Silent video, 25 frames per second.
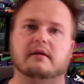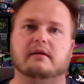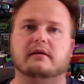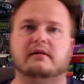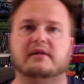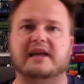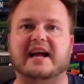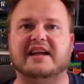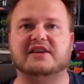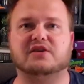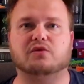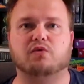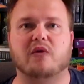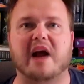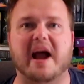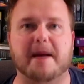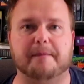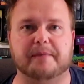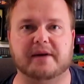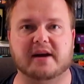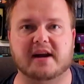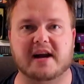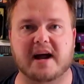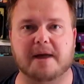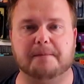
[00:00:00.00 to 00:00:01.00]
That's
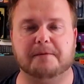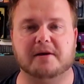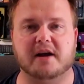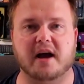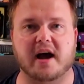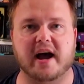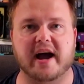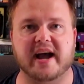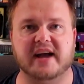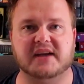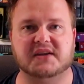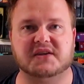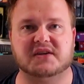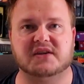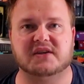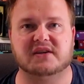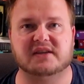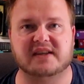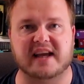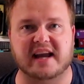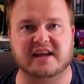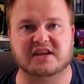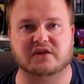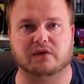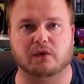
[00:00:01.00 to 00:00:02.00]
wrapping it up, guys.
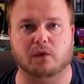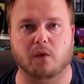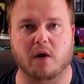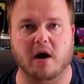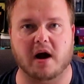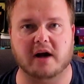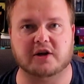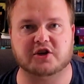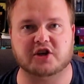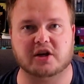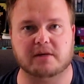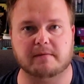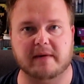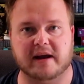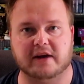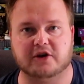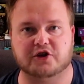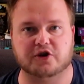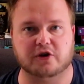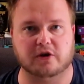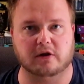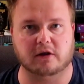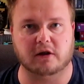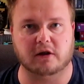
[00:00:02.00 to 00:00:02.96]
Thanks for watching. Make sure you